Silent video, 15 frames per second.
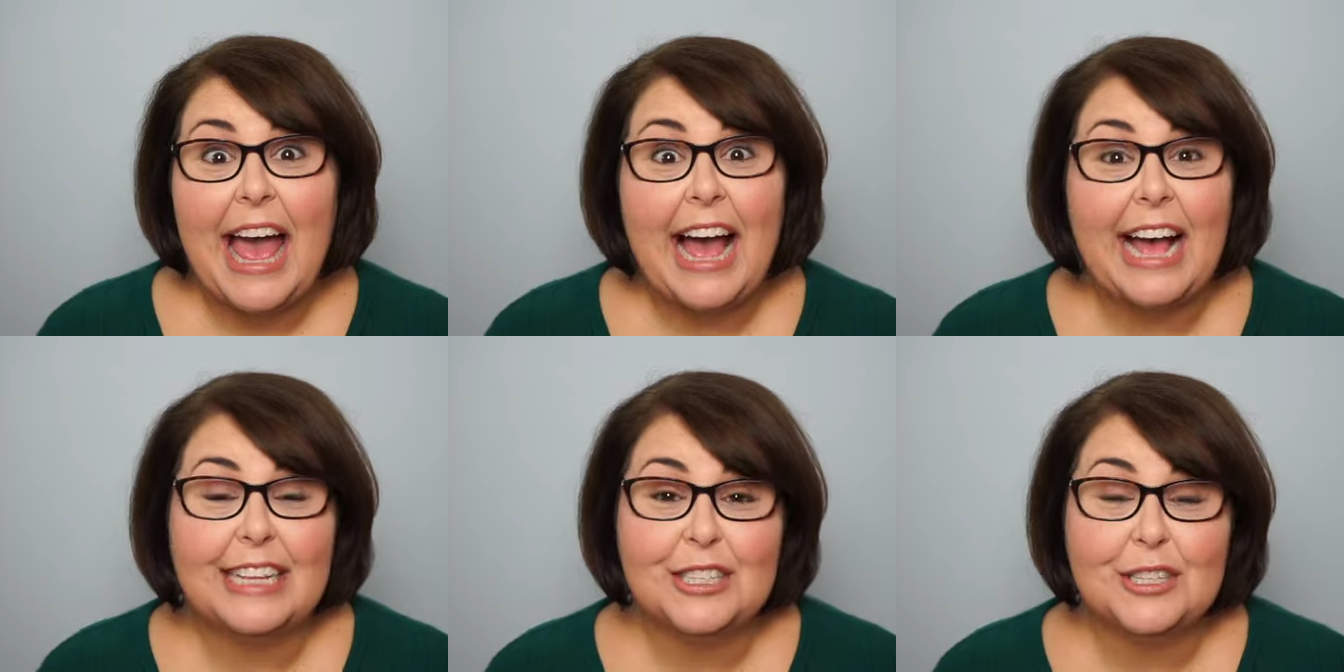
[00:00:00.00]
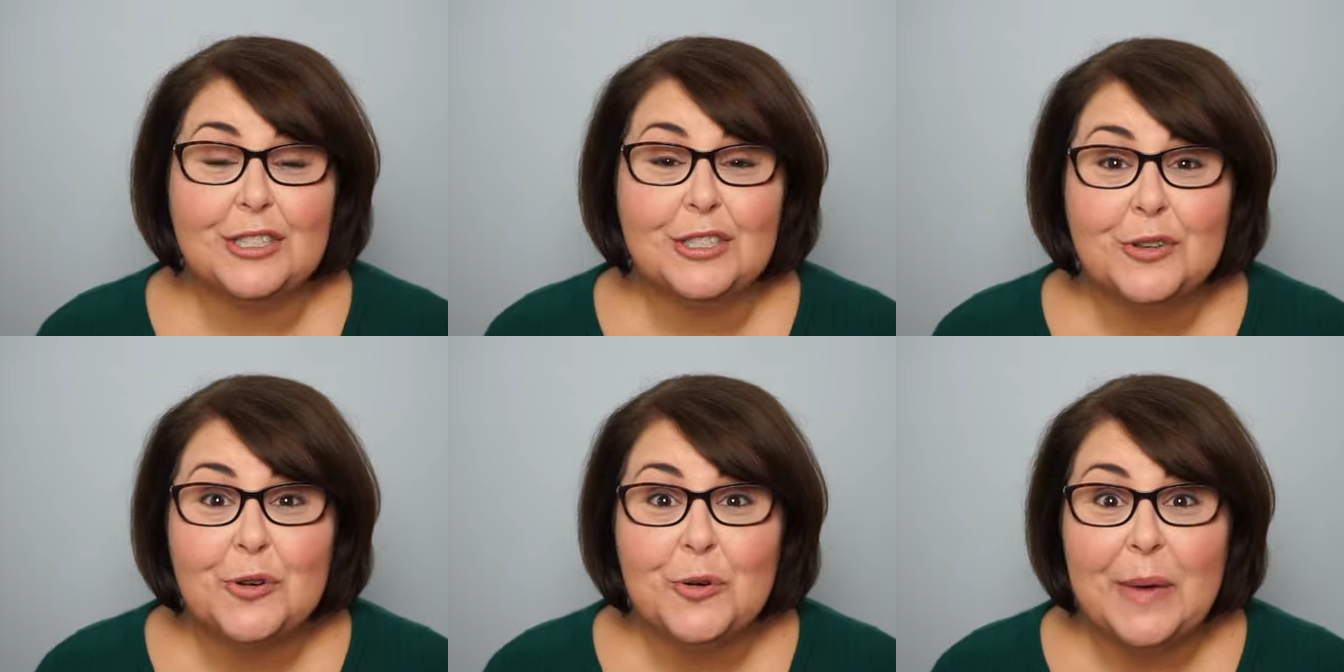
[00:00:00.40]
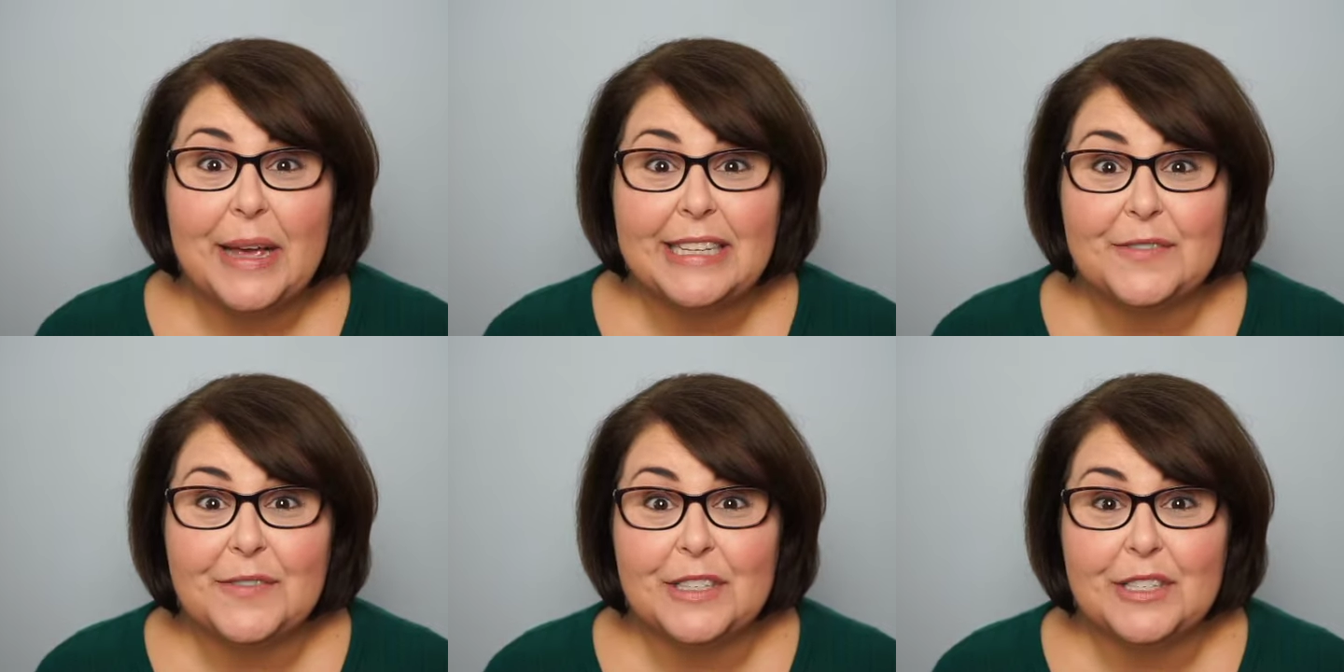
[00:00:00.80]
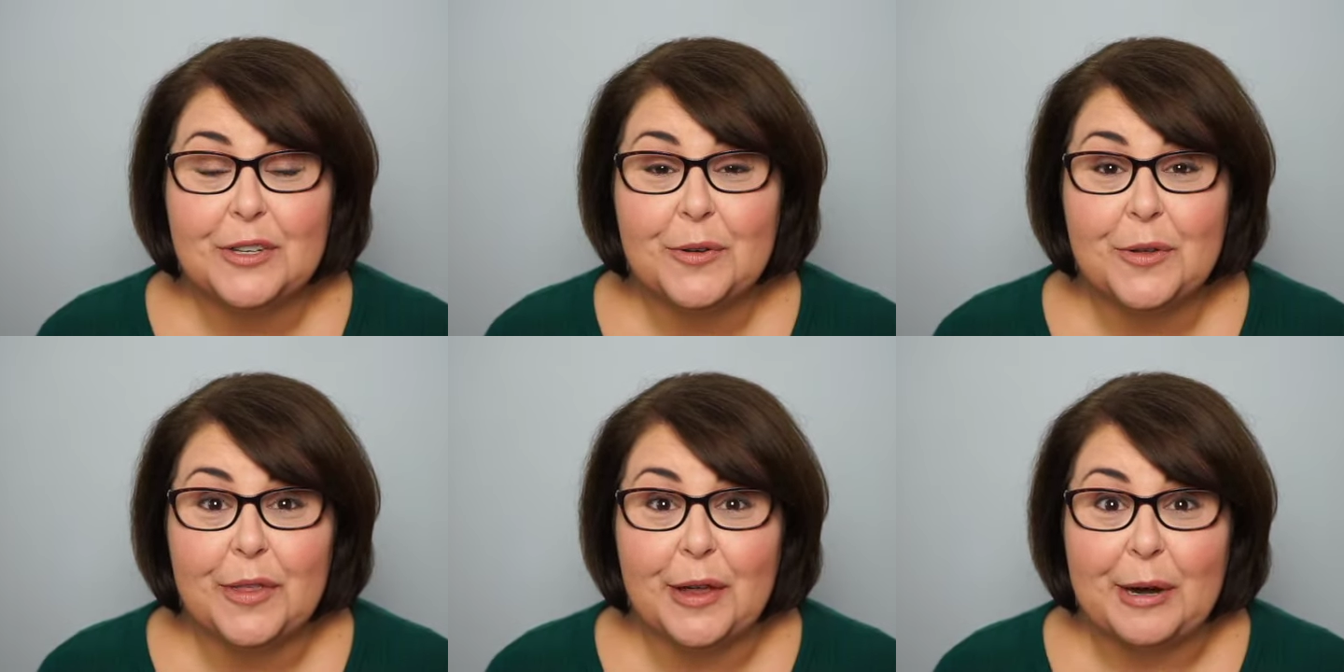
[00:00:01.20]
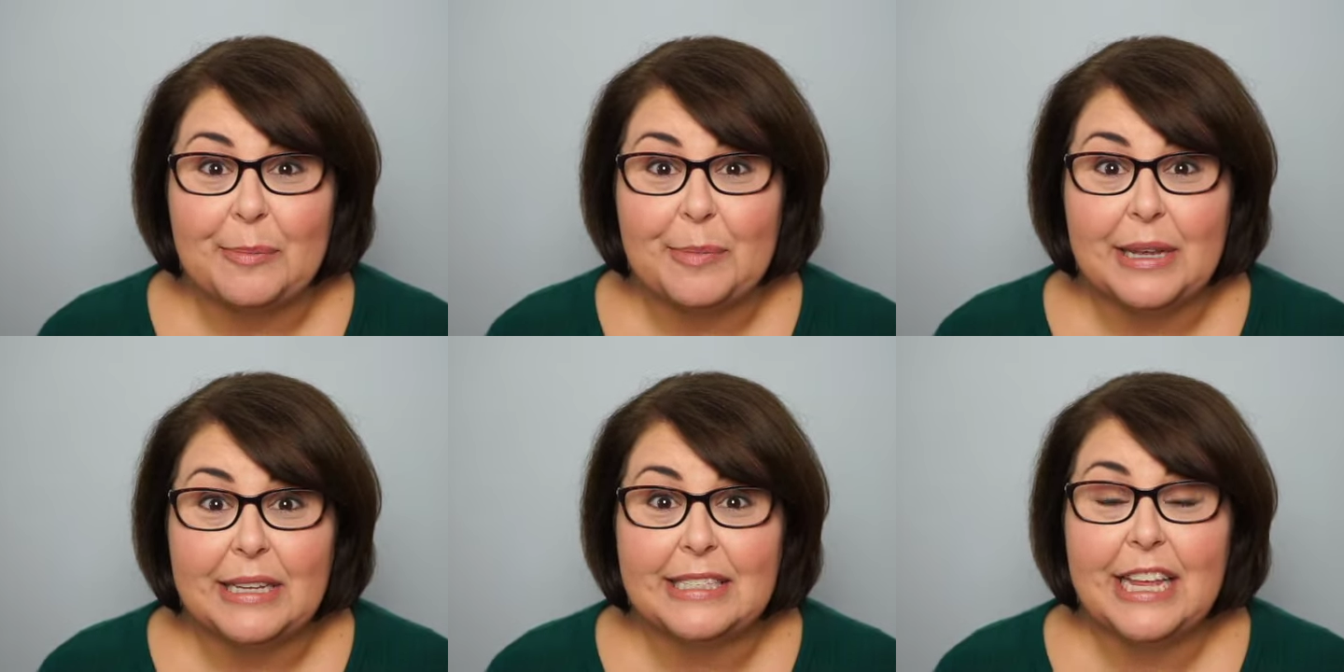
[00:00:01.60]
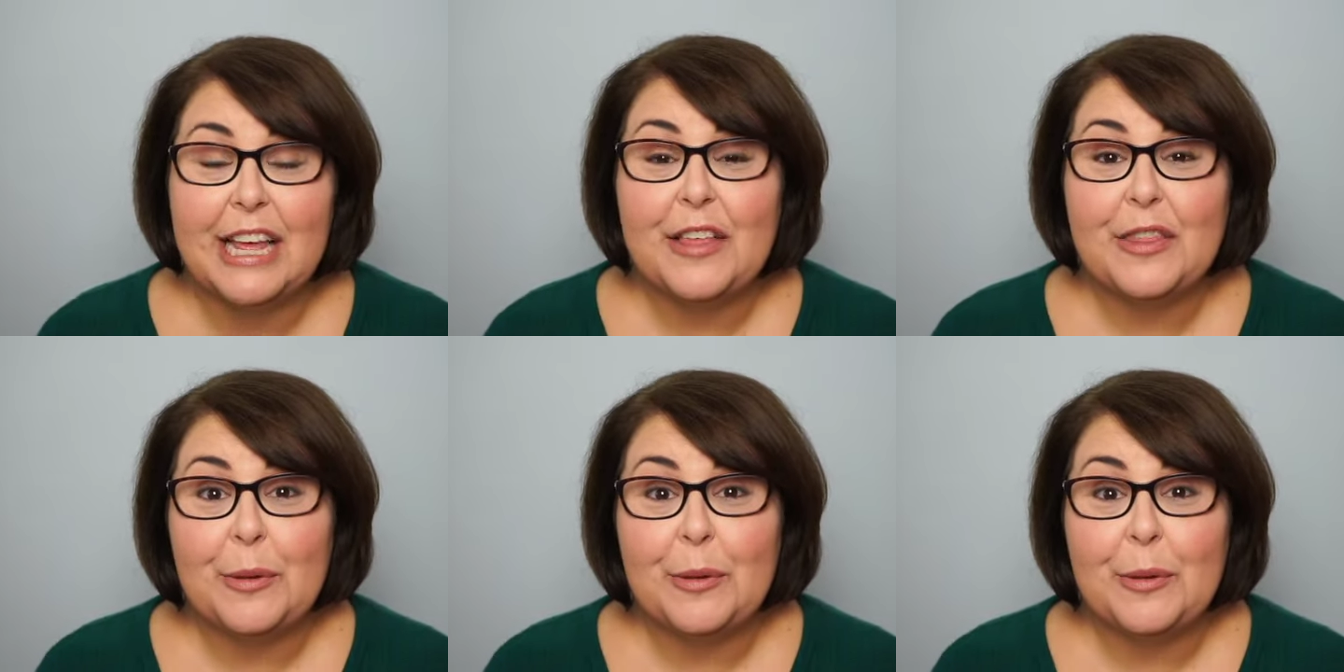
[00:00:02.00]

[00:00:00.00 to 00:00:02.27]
As a school-based physical therapist,